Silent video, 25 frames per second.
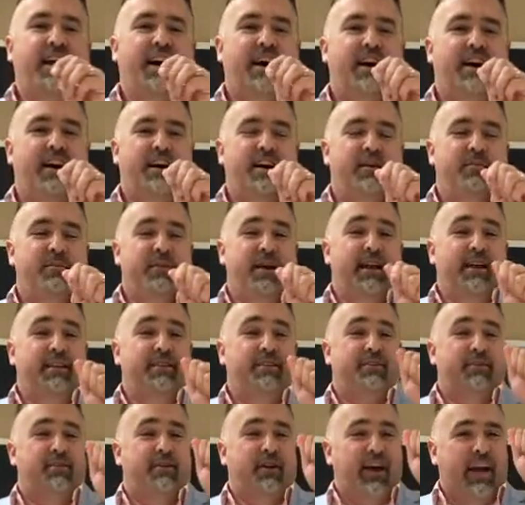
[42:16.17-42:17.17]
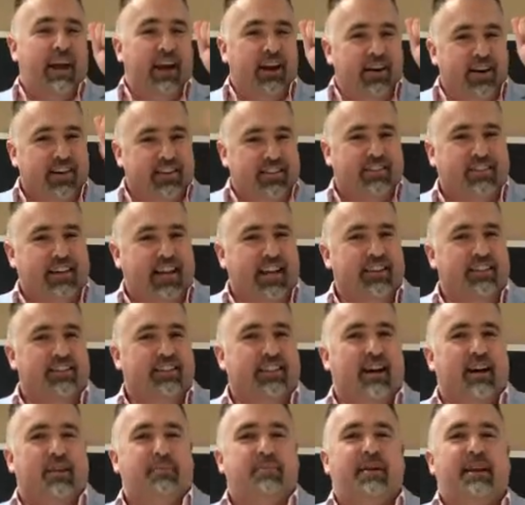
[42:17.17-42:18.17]
And so Eric stands
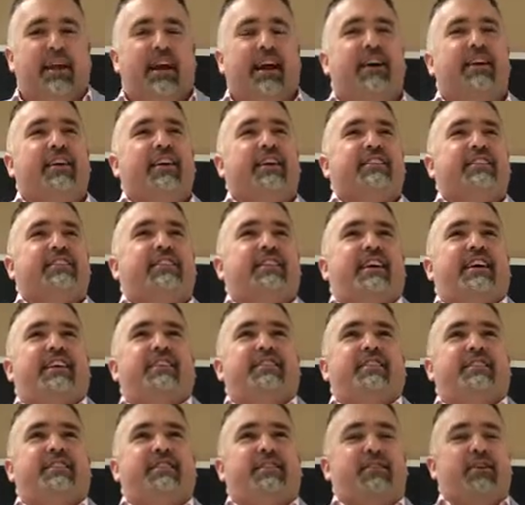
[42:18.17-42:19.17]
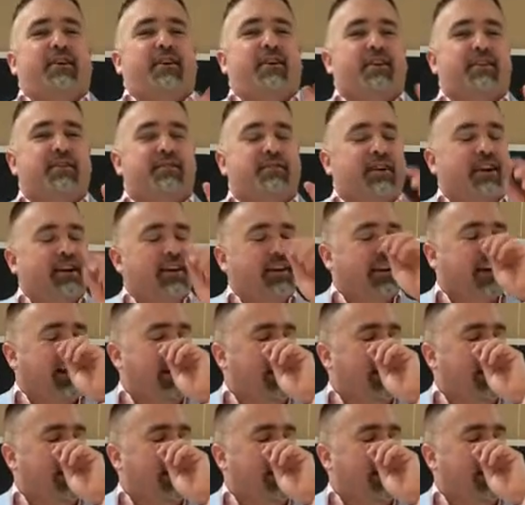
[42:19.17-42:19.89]
up, and Eric says, this is the heart of Eric.